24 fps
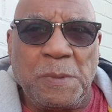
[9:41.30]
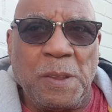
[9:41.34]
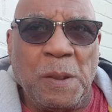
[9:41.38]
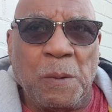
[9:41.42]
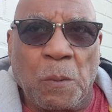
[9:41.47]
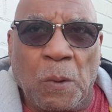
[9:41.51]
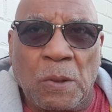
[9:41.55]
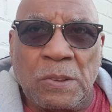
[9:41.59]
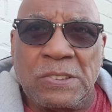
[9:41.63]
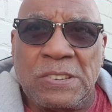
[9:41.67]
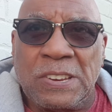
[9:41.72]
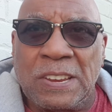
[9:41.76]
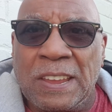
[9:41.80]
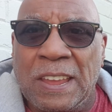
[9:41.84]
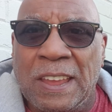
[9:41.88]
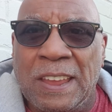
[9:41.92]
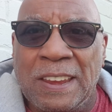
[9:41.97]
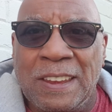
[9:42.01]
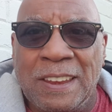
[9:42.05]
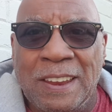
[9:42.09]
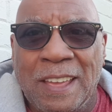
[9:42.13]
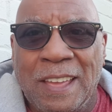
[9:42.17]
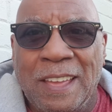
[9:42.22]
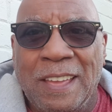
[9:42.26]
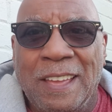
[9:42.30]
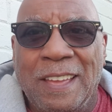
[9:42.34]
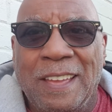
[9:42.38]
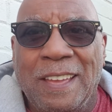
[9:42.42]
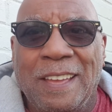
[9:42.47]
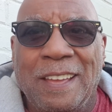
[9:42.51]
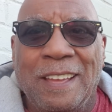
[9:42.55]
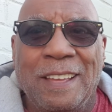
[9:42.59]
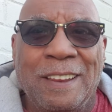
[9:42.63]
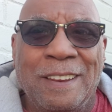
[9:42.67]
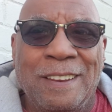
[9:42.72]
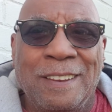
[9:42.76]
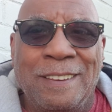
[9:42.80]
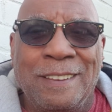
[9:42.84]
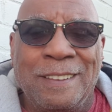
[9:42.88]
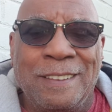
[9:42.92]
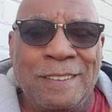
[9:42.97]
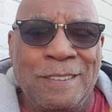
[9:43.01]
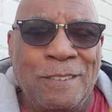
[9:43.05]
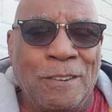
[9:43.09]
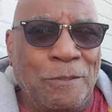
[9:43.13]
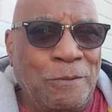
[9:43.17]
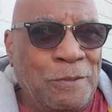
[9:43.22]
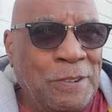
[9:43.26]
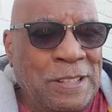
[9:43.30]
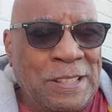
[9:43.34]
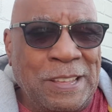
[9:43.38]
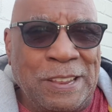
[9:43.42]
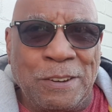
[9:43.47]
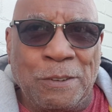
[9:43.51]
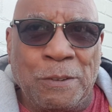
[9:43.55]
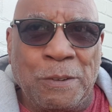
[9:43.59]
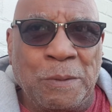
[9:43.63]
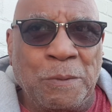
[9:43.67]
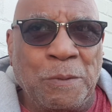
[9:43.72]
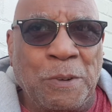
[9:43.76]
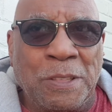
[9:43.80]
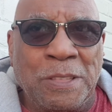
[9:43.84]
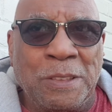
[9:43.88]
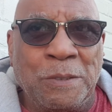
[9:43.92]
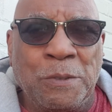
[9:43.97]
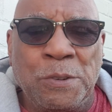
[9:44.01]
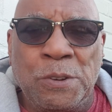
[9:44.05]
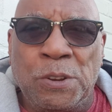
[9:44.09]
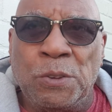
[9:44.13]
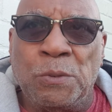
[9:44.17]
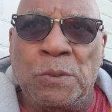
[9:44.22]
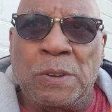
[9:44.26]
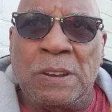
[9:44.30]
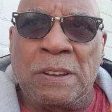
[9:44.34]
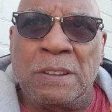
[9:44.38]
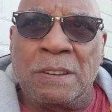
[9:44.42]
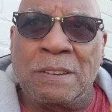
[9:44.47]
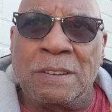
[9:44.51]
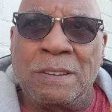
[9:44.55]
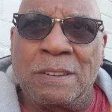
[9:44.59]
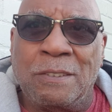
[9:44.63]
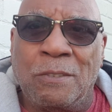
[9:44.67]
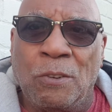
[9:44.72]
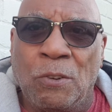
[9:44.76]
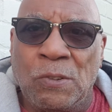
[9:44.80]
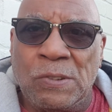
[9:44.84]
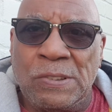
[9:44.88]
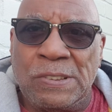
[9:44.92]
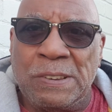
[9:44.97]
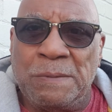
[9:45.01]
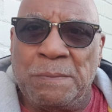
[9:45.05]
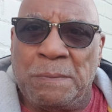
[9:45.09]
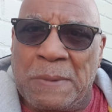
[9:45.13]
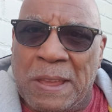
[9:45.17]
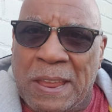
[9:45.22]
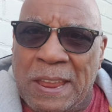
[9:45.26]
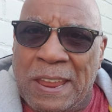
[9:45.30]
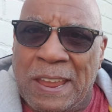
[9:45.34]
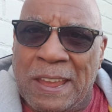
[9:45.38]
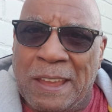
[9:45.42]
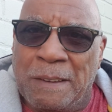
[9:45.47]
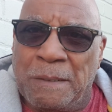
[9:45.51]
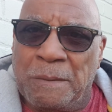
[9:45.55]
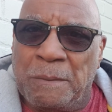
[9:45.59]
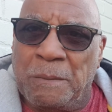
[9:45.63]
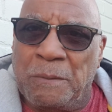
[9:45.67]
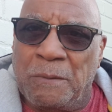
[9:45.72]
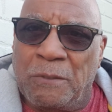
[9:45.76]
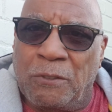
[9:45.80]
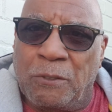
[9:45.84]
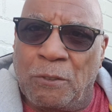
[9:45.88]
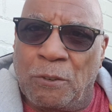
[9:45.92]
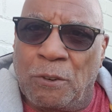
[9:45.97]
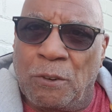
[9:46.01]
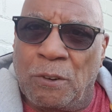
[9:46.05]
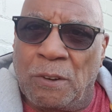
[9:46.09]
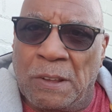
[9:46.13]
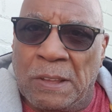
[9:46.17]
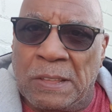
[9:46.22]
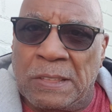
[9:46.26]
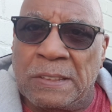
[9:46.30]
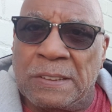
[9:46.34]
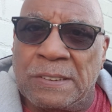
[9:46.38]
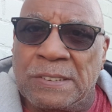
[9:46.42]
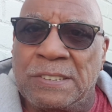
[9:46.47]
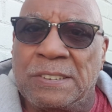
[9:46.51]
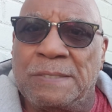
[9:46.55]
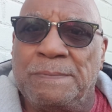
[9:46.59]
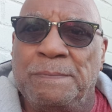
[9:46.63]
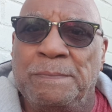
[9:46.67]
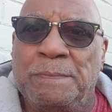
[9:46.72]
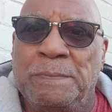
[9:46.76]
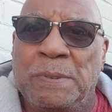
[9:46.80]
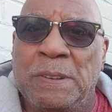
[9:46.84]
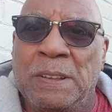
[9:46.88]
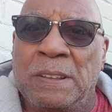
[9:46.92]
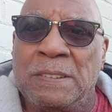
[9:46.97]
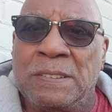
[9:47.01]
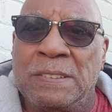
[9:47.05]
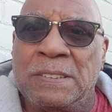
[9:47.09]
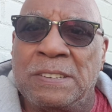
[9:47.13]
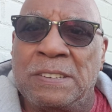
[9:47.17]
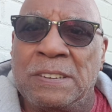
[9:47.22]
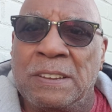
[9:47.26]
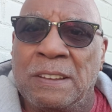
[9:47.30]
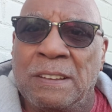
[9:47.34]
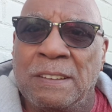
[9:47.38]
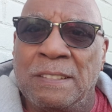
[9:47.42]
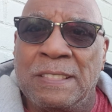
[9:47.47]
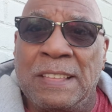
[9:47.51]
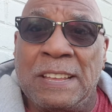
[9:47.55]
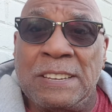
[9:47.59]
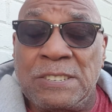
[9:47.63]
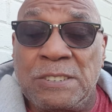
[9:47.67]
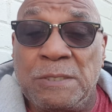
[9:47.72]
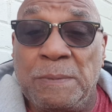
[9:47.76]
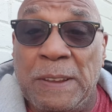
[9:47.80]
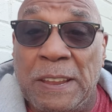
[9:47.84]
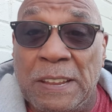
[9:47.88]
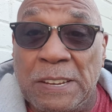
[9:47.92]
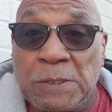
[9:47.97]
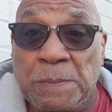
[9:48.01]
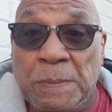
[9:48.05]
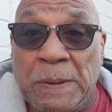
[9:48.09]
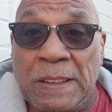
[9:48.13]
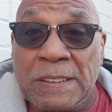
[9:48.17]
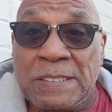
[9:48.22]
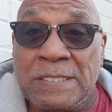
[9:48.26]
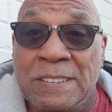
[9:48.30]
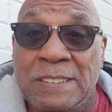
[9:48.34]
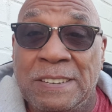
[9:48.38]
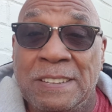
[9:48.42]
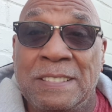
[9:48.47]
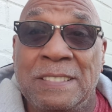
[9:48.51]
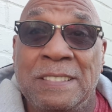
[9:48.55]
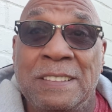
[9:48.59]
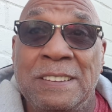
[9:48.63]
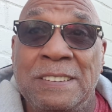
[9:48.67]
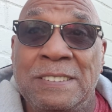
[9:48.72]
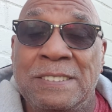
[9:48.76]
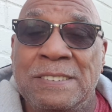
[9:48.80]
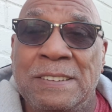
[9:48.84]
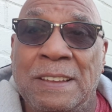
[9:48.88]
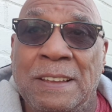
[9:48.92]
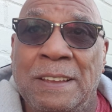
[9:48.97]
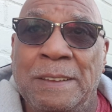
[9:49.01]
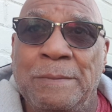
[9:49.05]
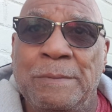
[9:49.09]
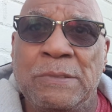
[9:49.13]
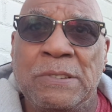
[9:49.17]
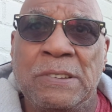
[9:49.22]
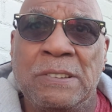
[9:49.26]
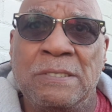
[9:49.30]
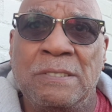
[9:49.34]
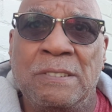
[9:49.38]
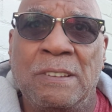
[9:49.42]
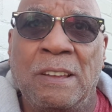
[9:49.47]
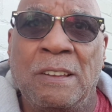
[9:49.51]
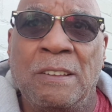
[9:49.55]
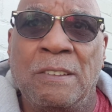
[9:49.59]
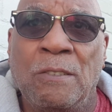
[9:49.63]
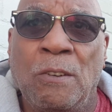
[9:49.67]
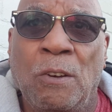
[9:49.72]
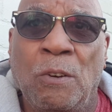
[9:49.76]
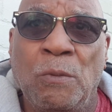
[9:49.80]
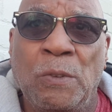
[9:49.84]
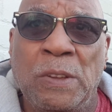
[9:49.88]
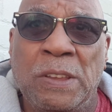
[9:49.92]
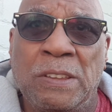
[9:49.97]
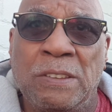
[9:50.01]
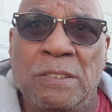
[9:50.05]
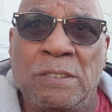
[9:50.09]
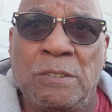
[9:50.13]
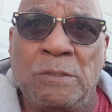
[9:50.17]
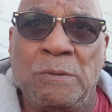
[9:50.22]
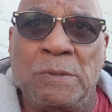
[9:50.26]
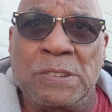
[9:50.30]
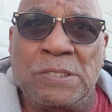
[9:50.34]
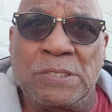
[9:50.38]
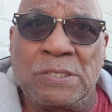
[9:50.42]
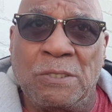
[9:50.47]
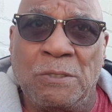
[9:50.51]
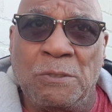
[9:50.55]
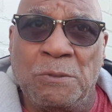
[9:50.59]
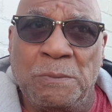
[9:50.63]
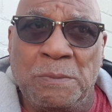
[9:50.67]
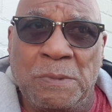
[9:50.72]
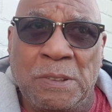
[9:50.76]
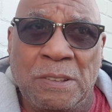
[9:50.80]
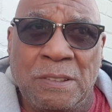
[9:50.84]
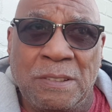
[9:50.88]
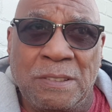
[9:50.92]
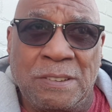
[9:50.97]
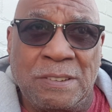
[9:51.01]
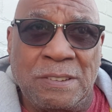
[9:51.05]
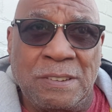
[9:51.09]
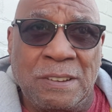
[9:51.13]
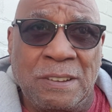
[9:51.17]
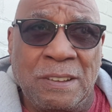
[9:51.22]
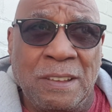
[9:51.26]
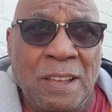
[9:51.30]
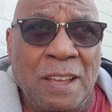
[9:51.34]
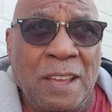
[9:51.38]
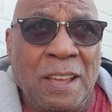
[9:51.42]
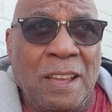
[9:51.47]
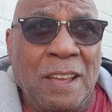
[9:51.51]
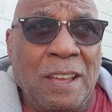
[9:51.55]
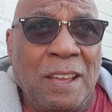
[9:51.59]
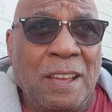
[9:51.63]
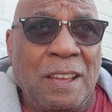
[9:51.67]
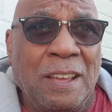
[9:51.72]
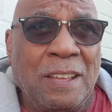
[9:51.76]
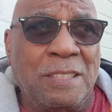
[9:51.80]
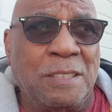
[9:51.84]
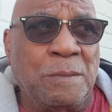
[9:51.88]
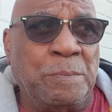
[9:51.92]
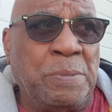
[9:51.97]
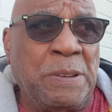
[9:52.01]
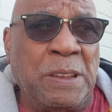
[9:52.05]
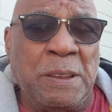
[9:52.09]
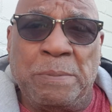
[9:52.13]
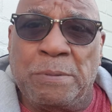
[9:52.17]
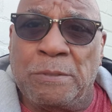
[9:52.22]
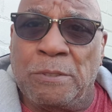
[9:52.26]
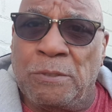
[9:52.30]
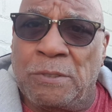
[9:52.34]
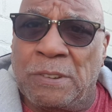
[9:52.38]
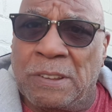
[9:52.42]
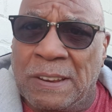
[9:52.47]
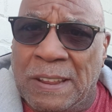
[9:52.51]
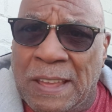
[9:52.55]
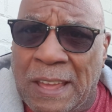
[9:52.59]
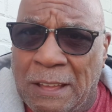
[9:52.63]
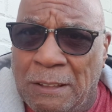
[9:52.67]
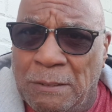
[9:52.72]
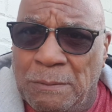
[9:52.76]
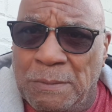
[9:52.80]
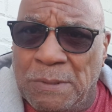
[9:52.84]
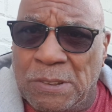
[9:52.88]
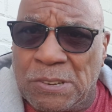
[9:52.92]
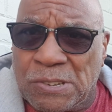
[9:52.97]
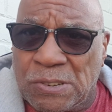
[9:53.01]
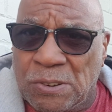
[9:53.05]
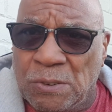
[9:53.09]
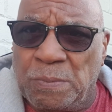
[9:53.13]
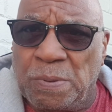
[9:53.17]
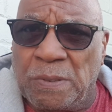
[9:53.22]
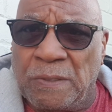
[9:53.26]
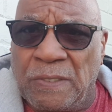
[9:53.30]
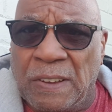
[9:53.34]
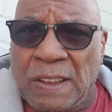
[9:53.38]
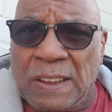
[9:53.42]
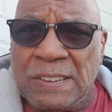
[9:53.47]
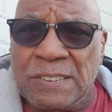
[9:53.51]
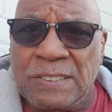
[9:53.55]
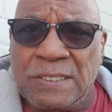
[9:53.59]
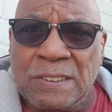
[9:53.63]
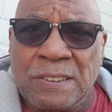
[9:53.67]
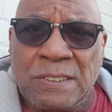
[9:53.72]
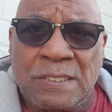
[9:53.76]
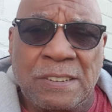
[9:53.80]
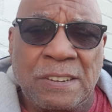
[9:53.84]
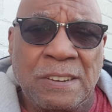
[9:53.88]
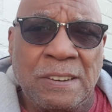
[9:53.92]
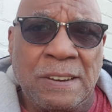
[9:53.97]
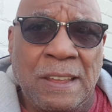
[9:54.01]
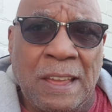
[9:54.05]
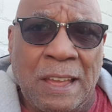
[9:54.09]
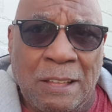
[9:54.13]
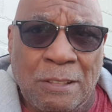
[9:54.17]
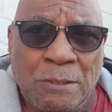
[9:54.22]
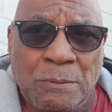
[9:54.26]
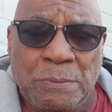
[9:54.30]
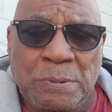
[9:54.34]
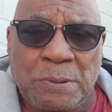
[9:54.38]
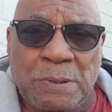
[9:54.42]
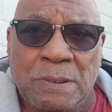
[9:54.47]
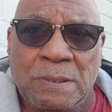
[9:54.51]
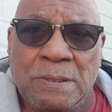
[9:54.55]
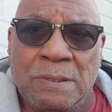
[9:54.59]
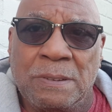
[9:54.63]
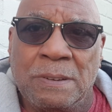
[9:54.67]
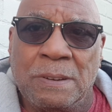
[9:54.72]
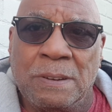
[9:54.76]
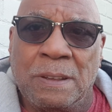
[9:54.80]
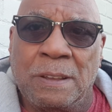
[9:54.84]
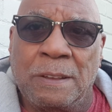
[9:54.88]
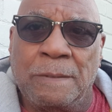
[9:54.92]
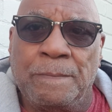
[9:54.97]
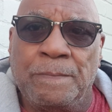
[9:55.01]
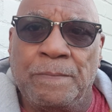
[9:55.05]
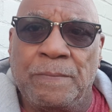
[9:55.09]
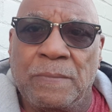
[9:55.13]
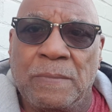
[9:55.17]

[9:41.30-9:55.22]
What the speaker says: once again, not really knowing what they were doing and causing mayhem for others. But that's to be expected in these times, and all we can do is hope that the people who can help, the supervisors can help, and